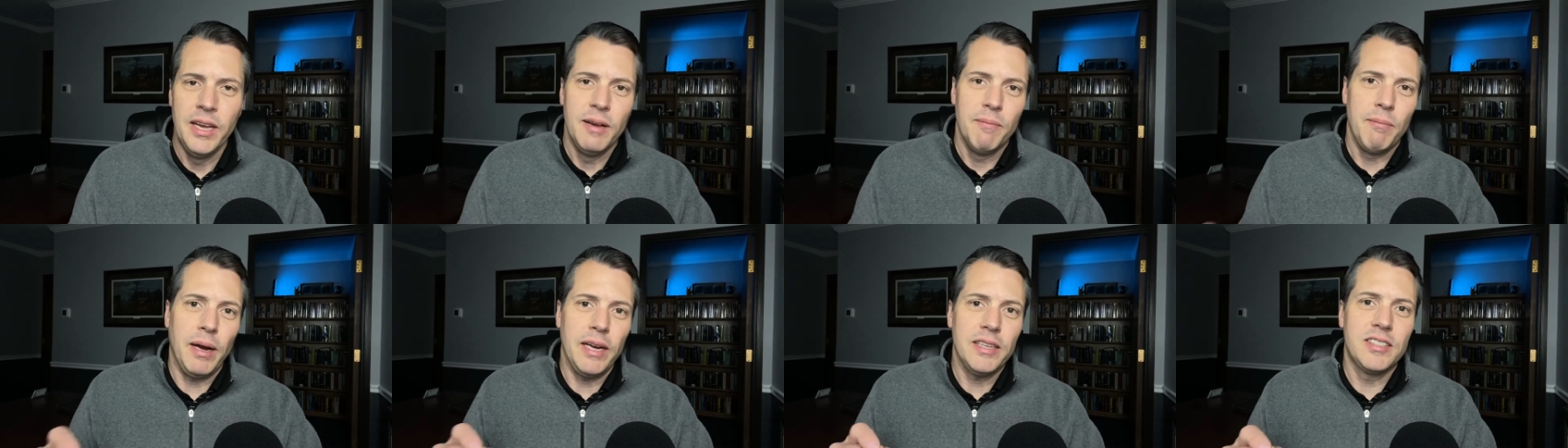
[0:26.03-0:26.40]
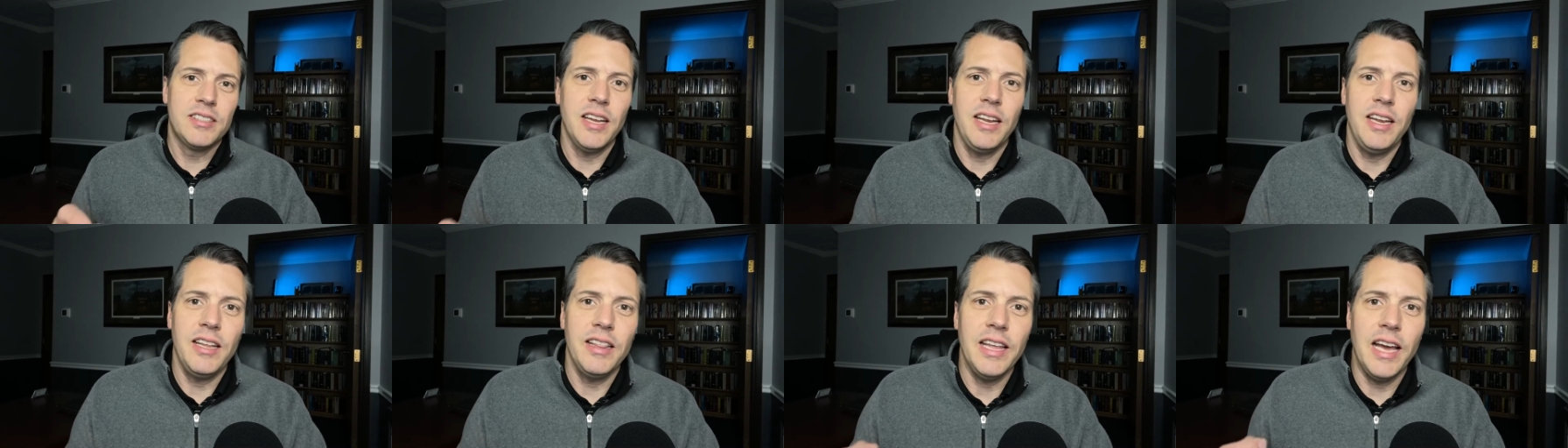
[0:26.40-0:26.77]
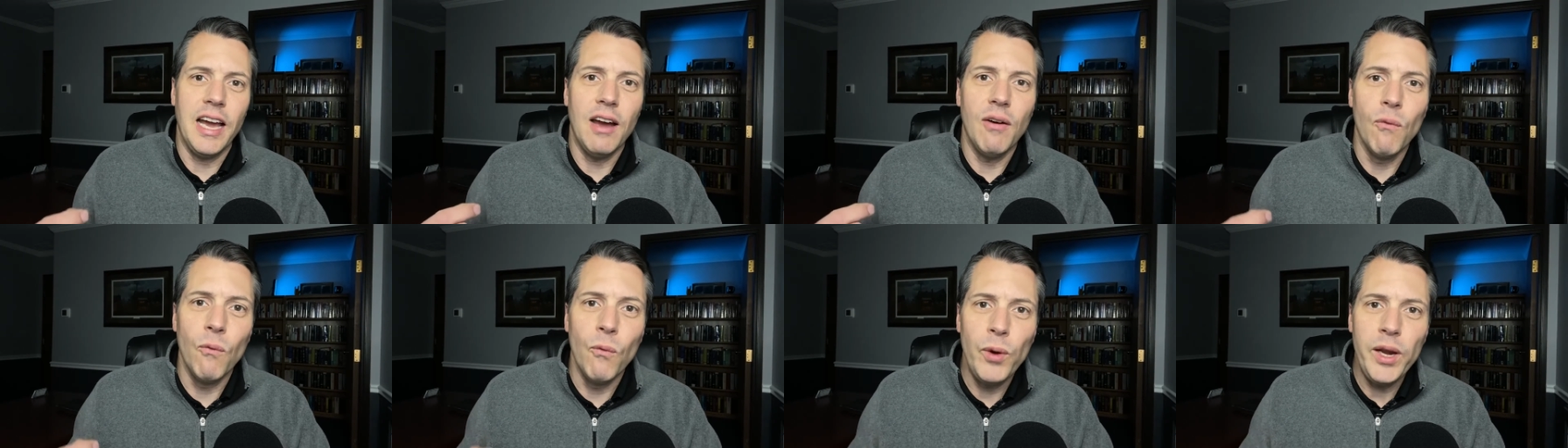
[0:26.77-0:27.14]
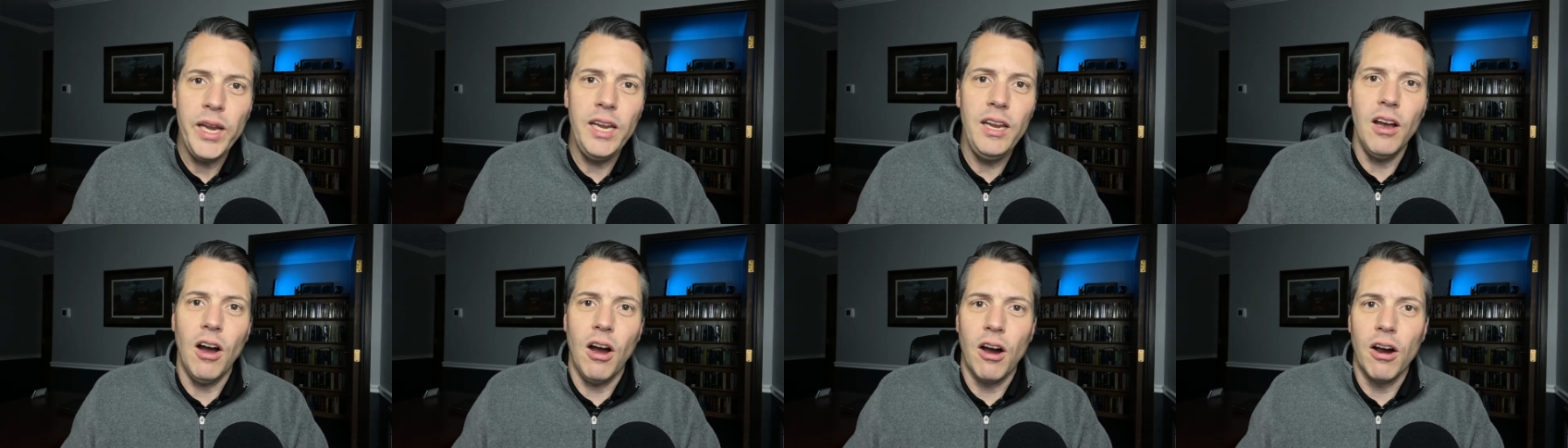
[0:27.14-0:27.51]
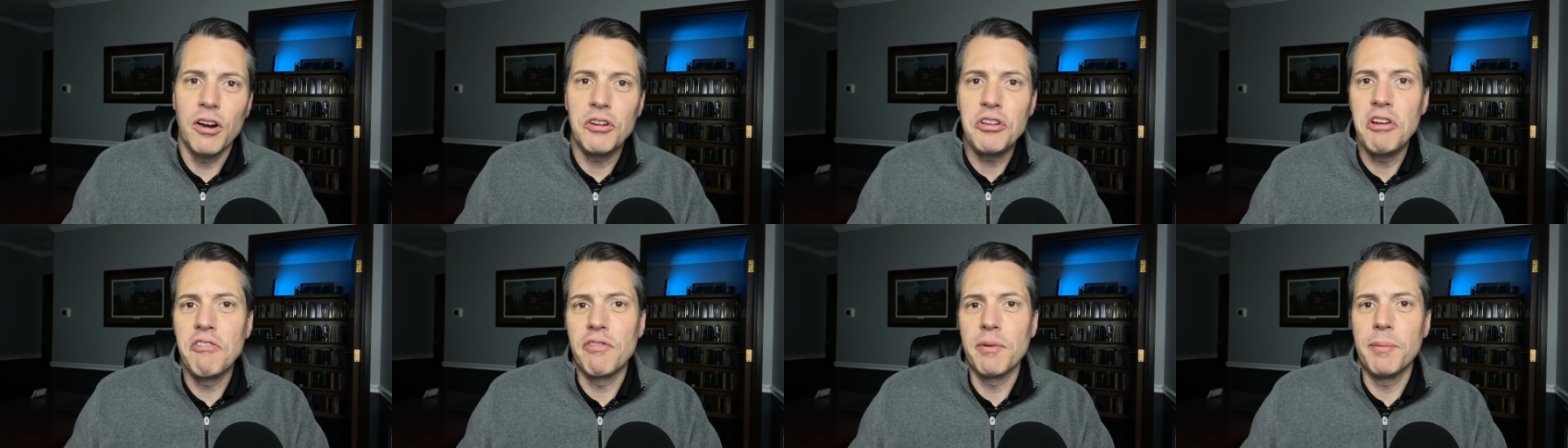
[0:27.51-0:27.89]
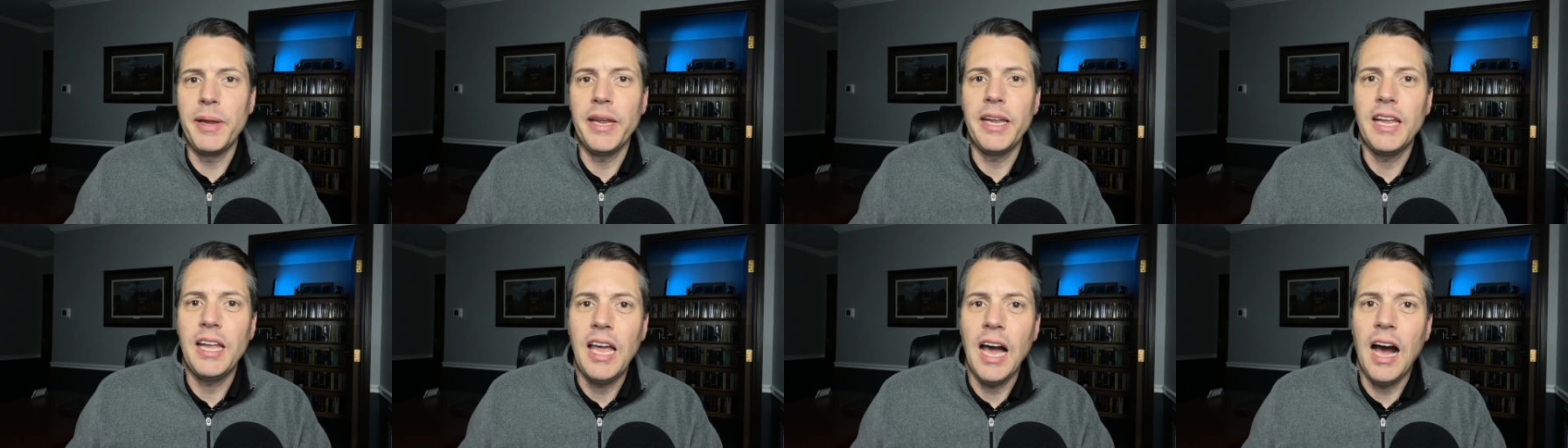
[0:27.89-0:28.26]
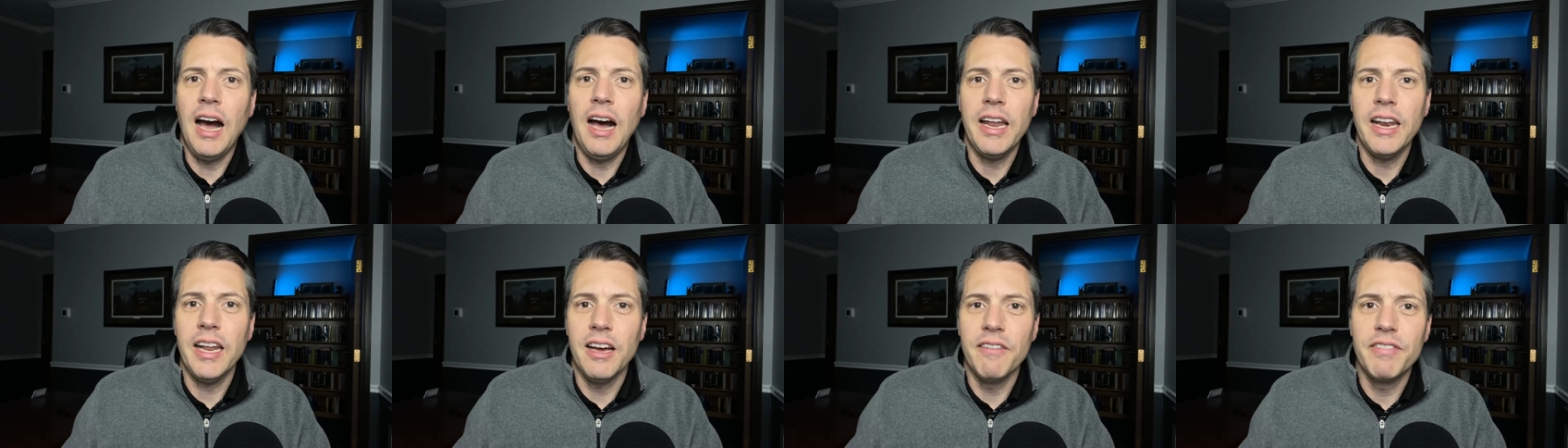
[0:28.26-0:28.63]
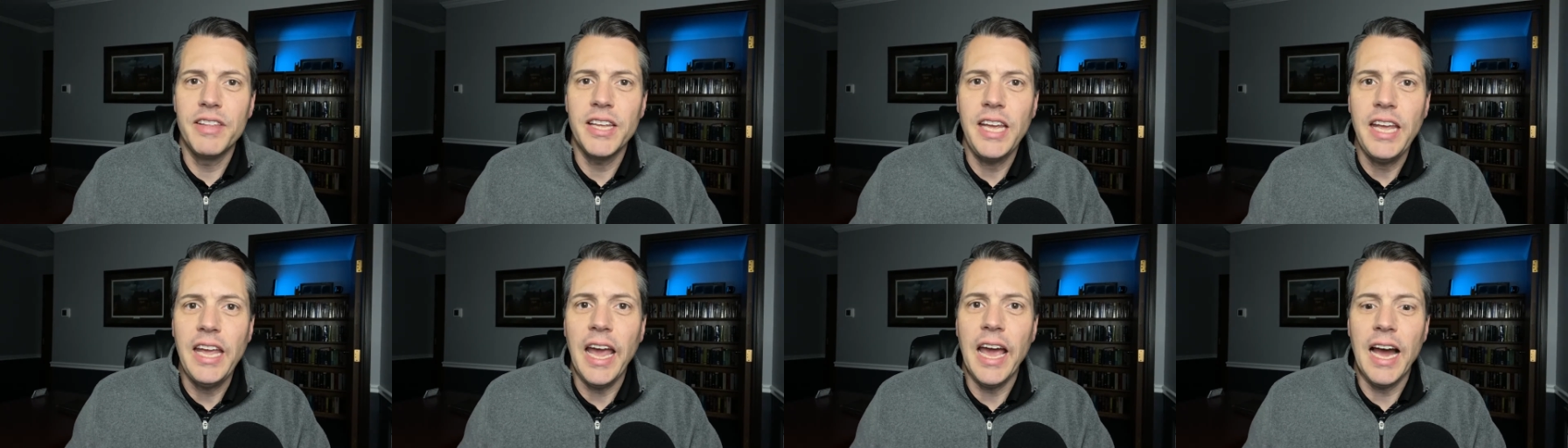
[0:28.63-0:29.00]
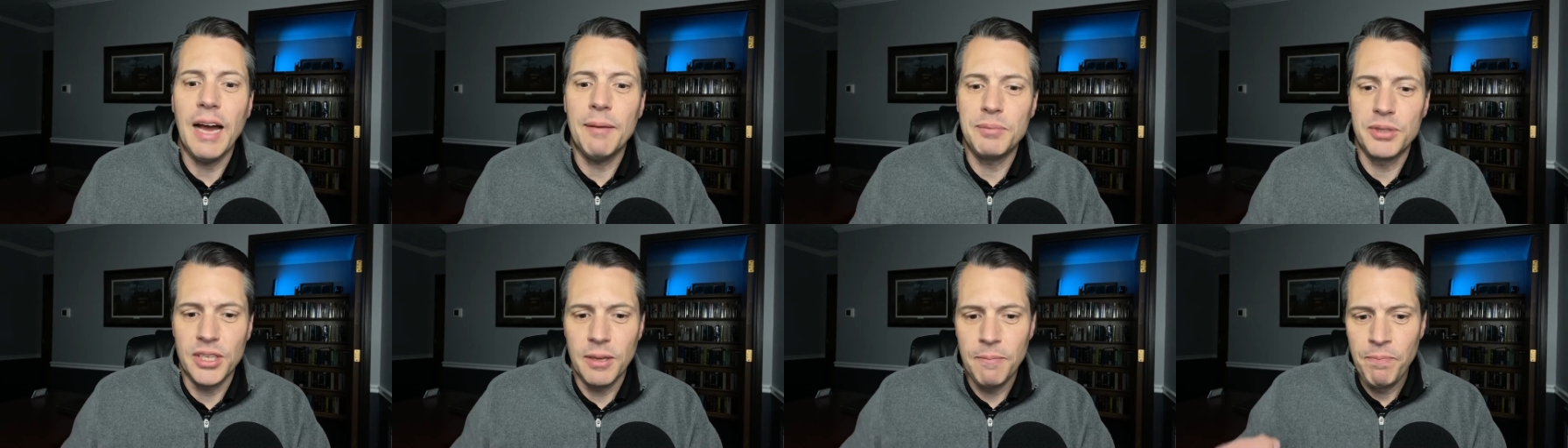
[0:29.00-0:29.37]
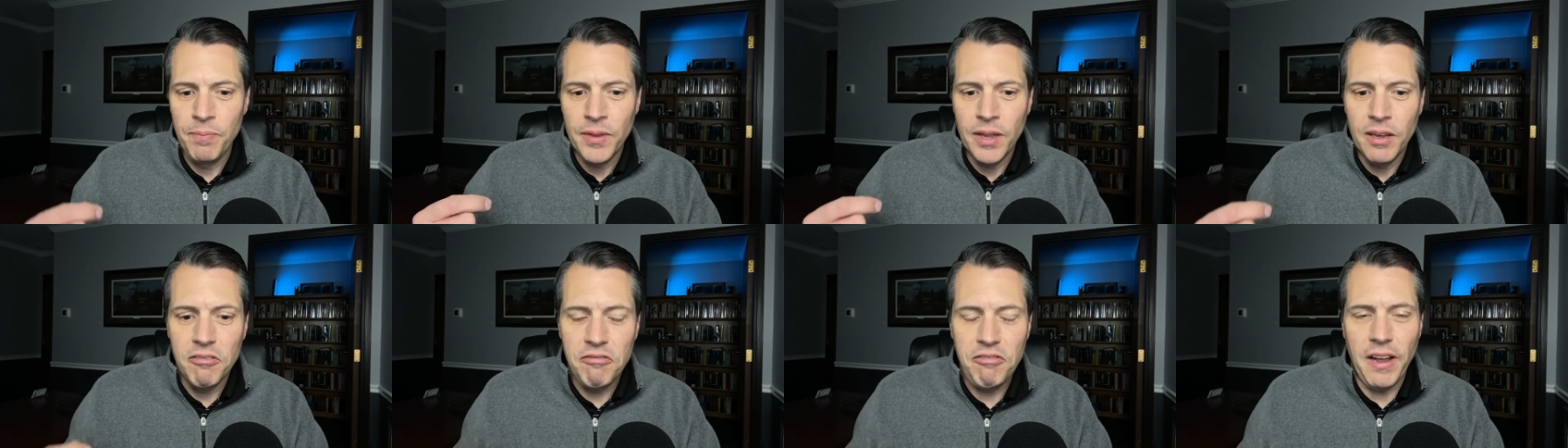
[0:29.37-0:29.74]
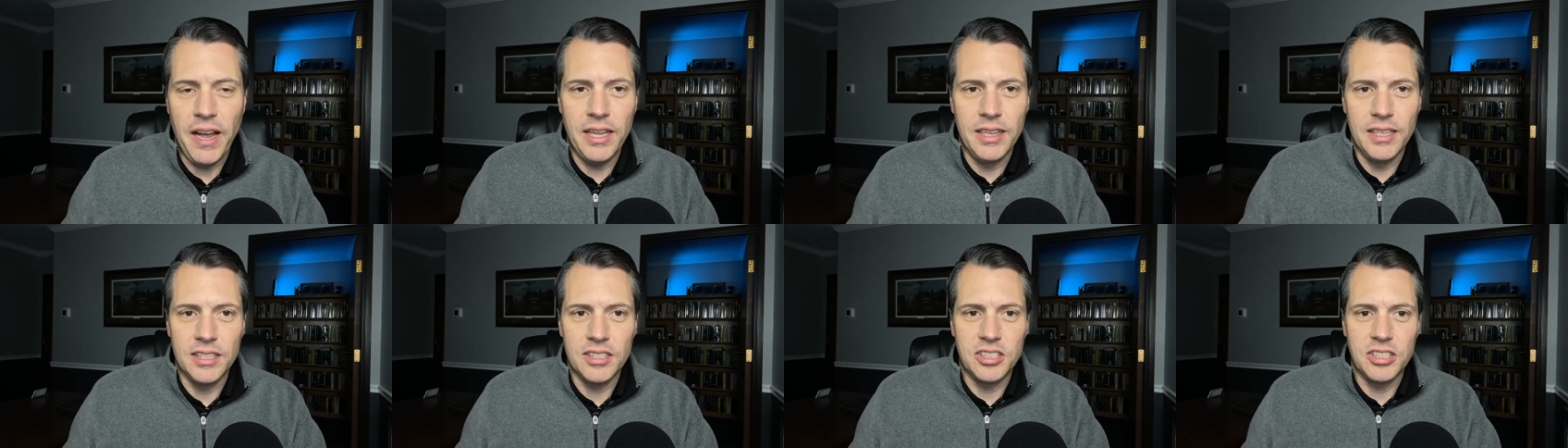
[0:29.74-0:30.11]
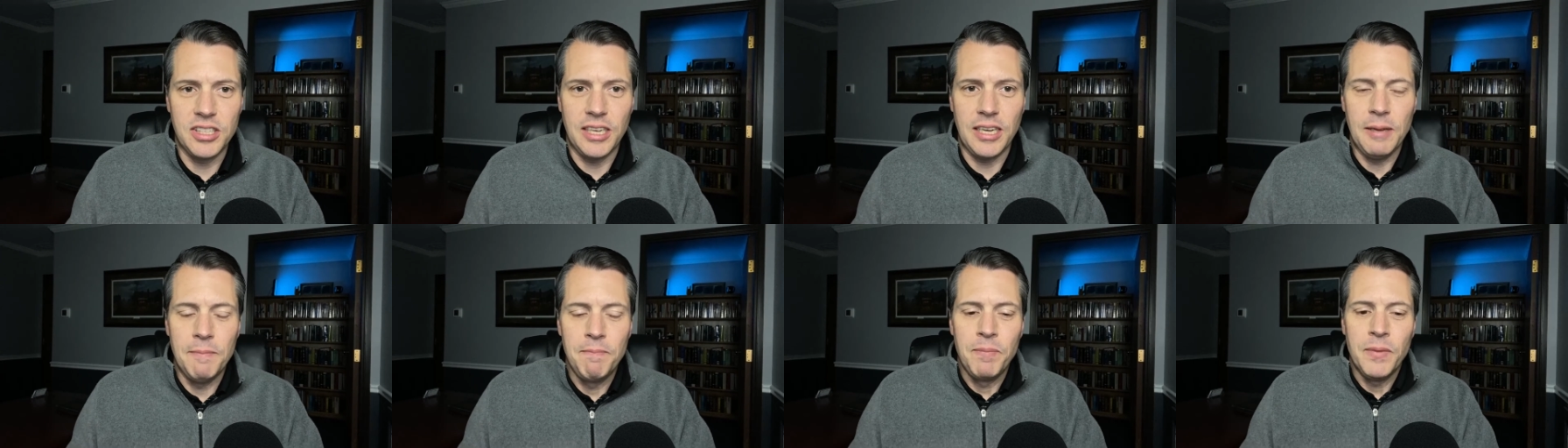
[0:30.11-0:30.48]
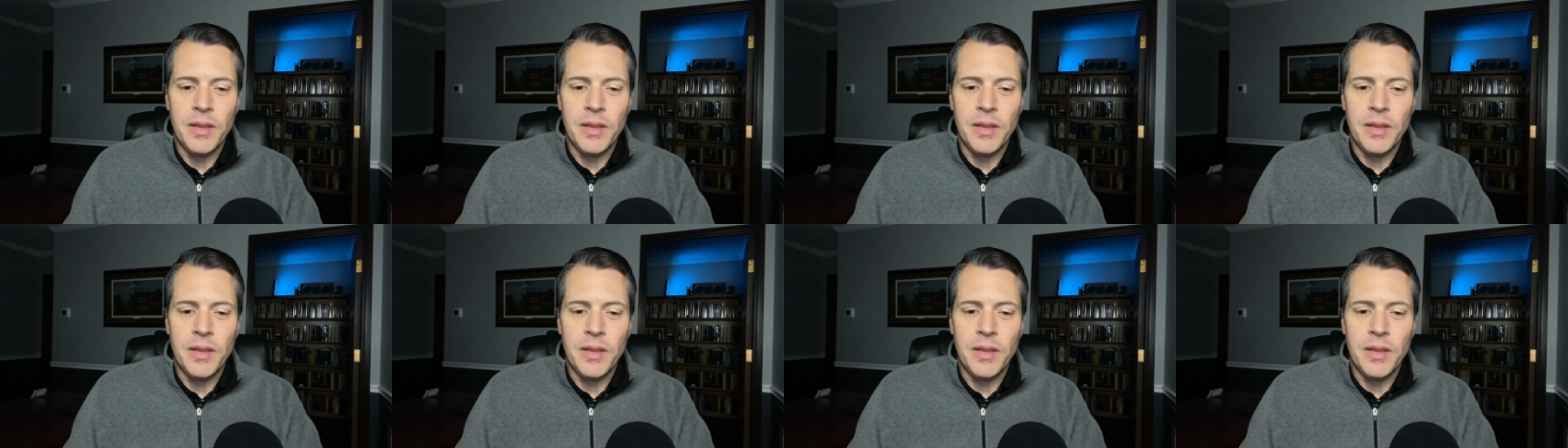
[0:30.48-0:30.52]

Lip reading: by saying that we argue from a God of the Gaps fallacy.